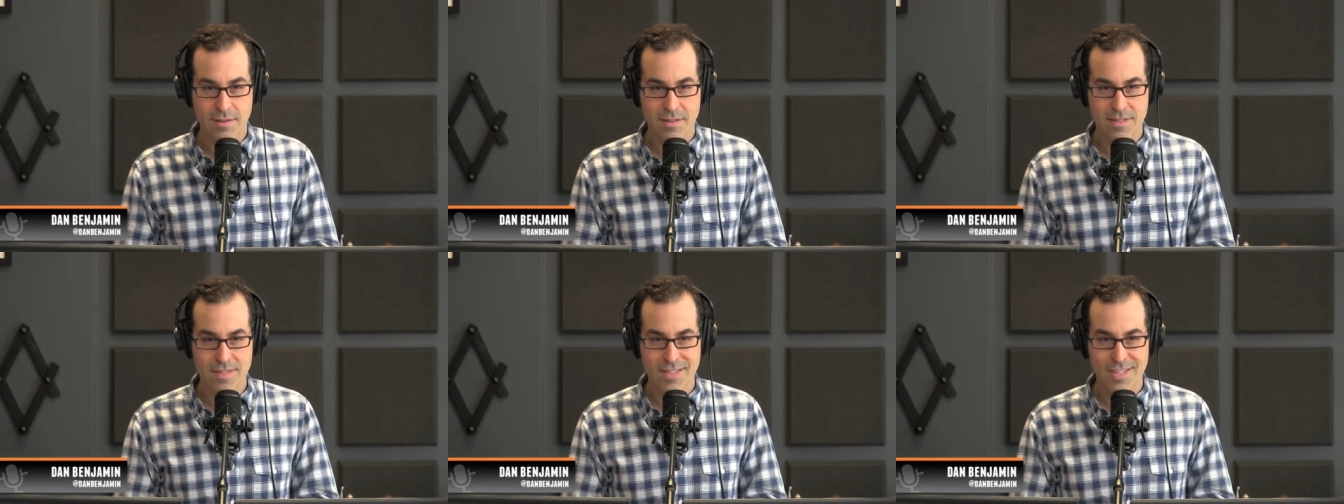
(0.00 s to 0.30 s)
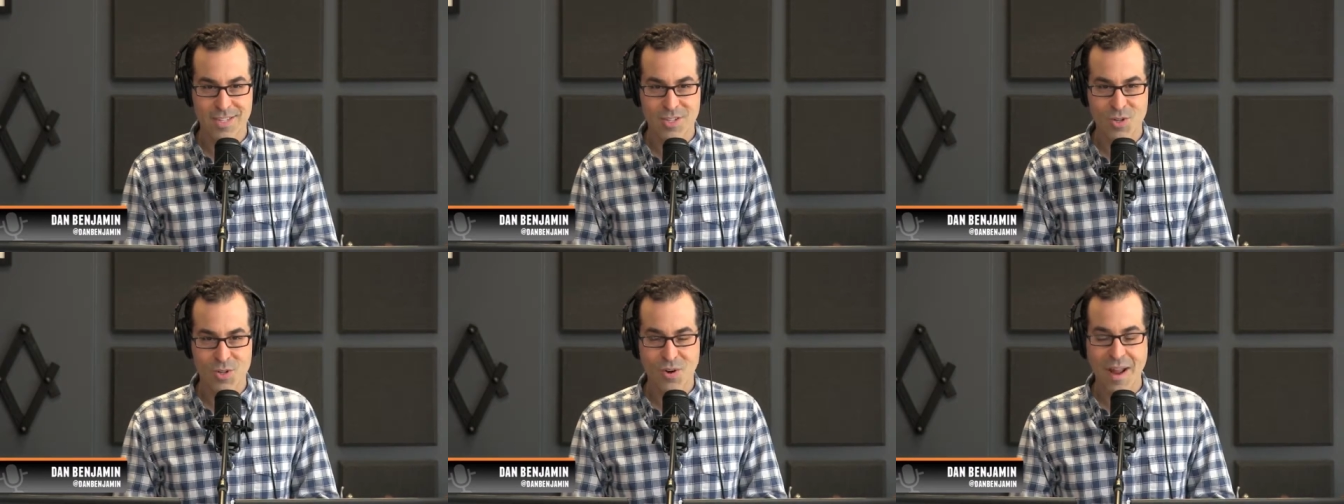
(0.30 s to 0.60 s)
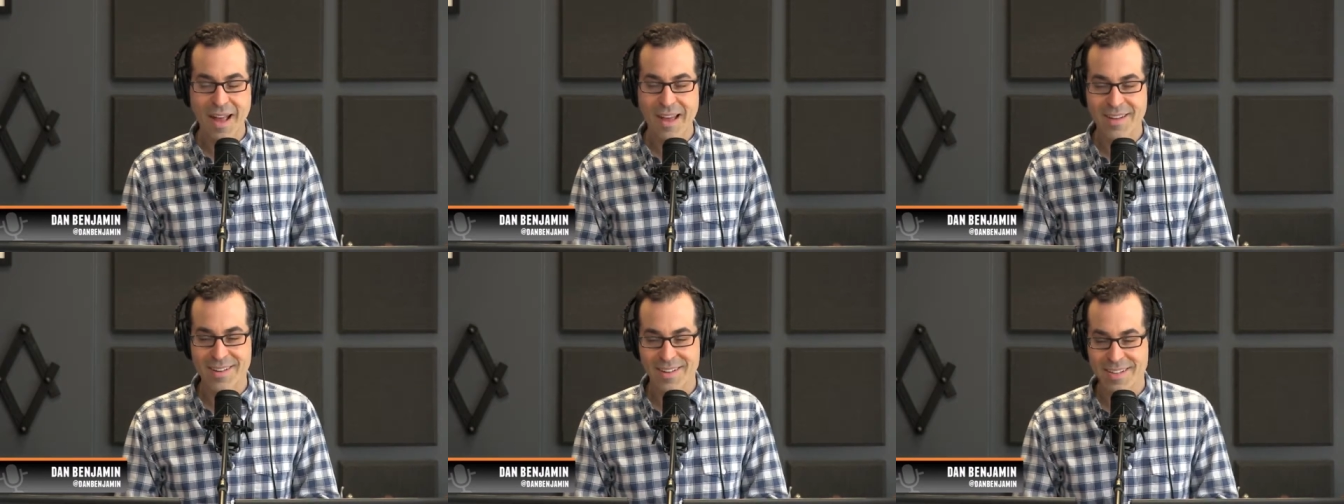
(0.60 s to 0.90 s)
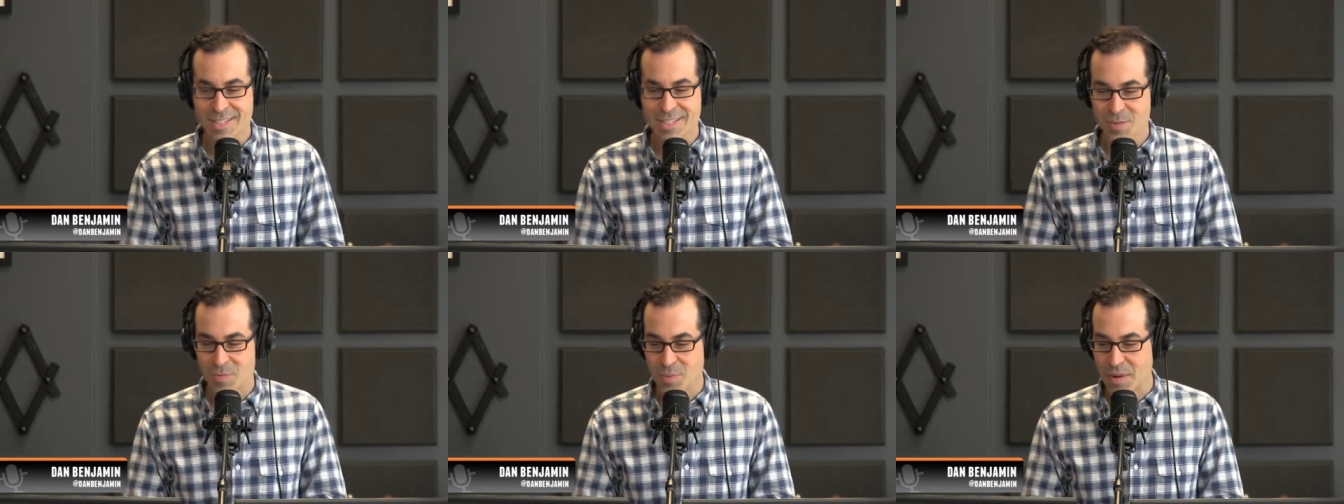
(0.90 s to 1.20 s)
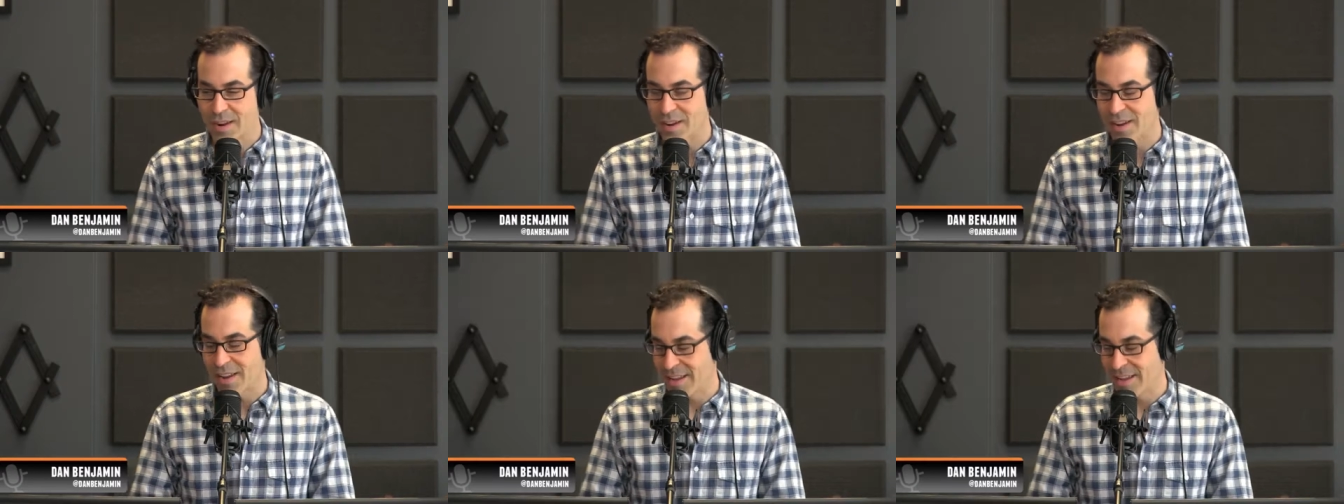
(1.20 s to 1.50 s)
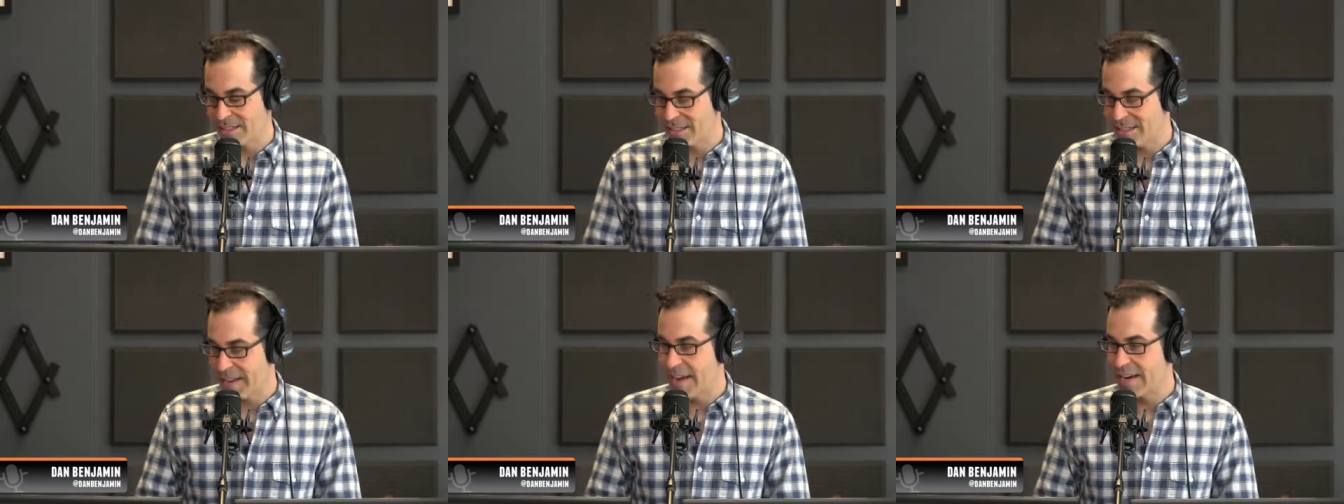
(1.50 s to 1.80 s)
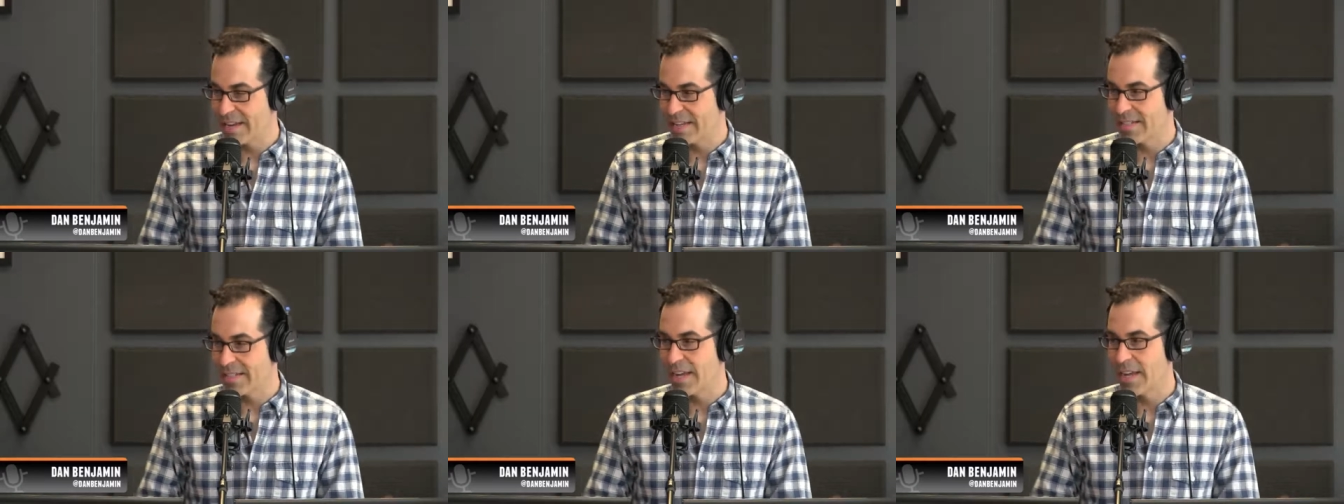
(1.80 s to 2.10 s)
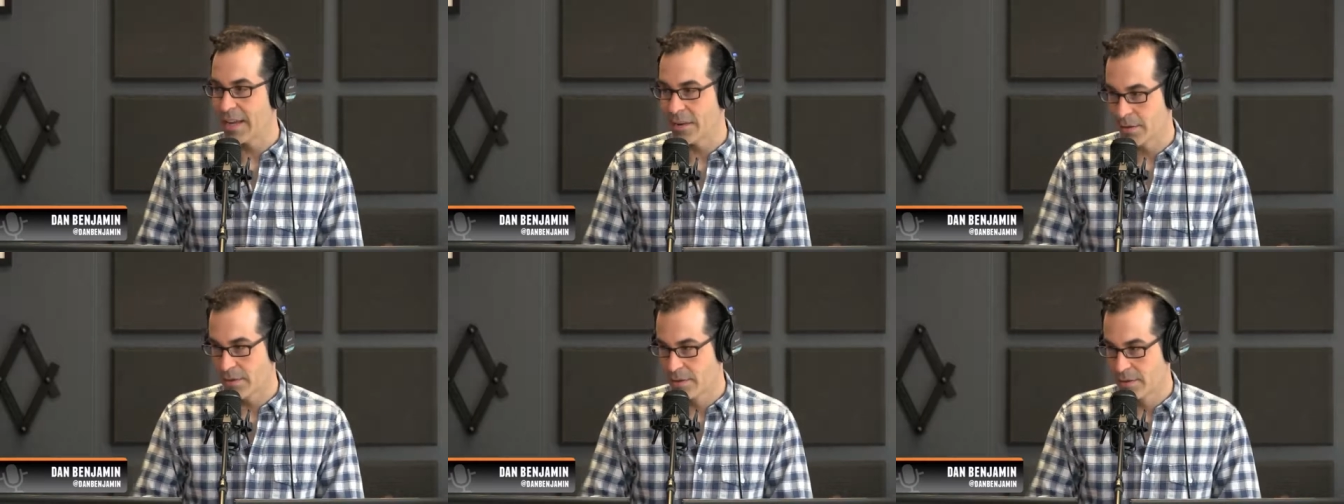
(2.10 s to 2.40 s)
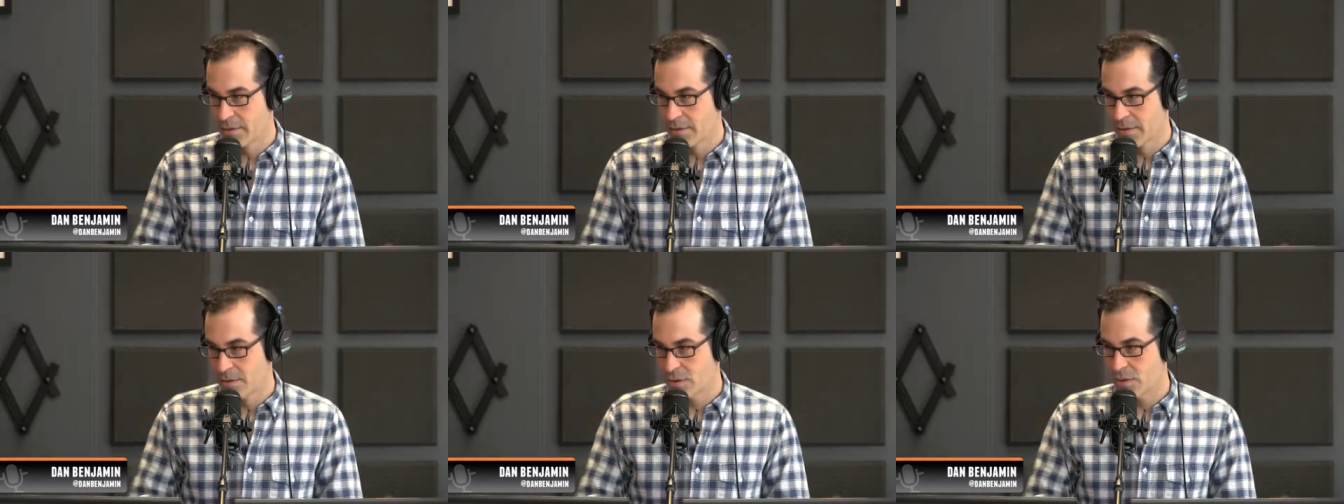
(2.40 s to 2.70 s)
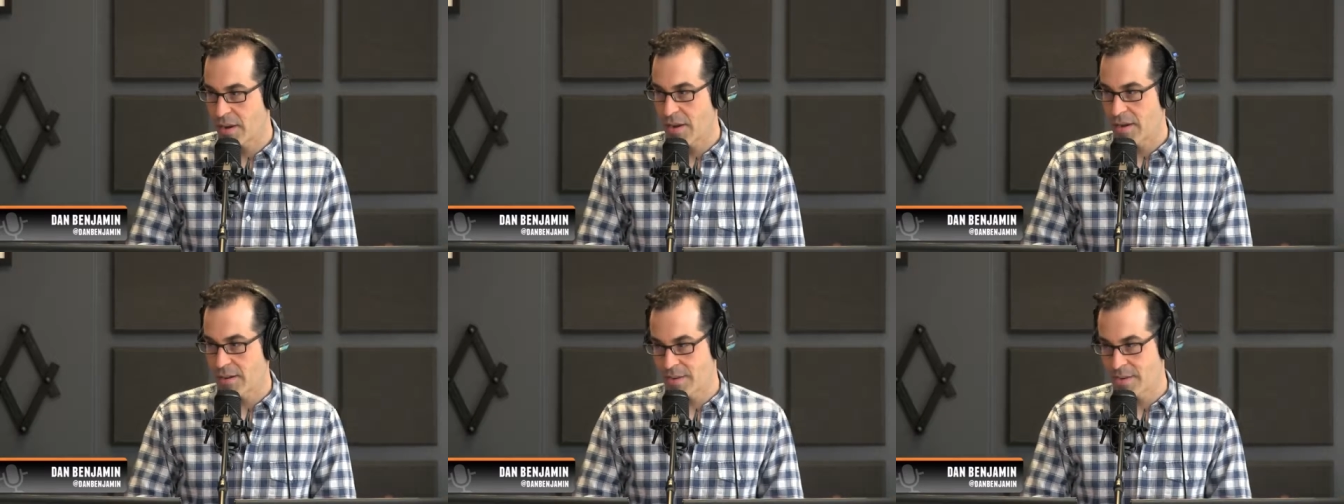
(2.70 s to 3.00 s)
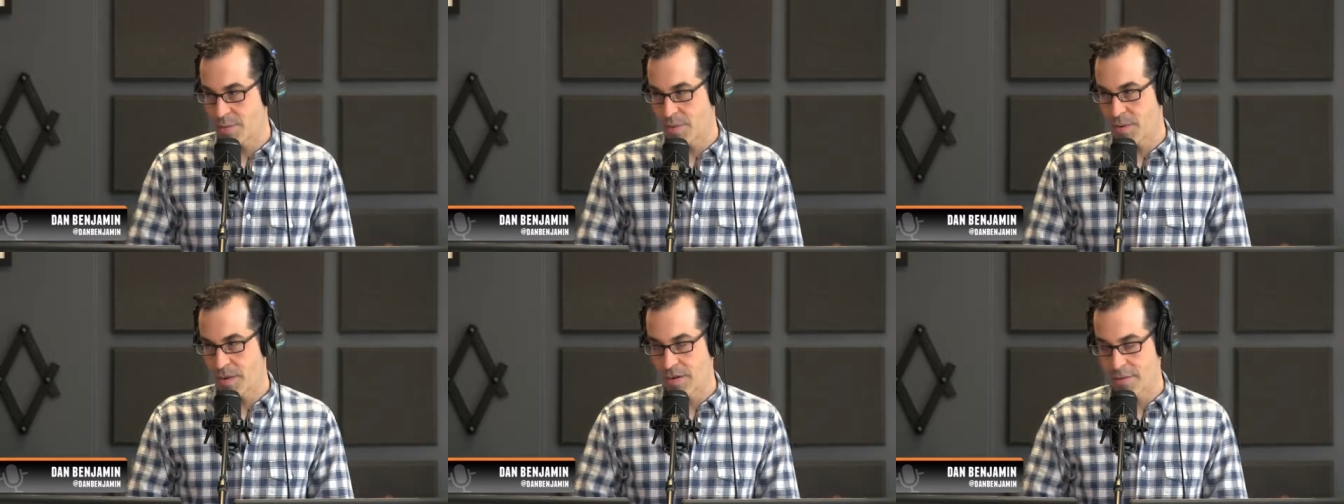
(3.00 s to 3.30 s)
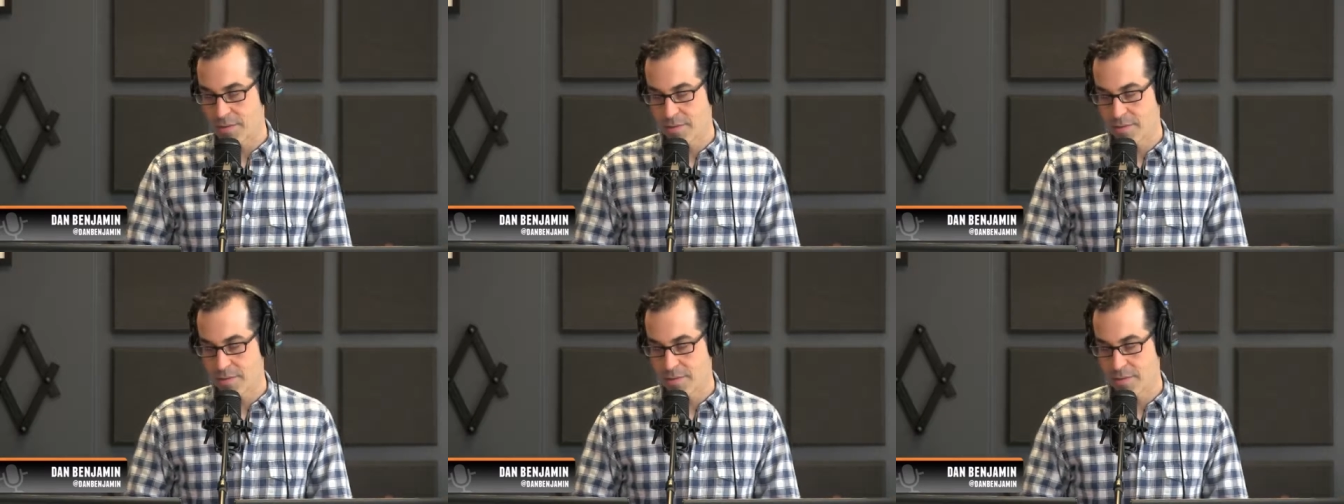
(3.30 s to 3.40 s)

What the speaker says: This is the try-on experience, Hattie title. Try-on experience.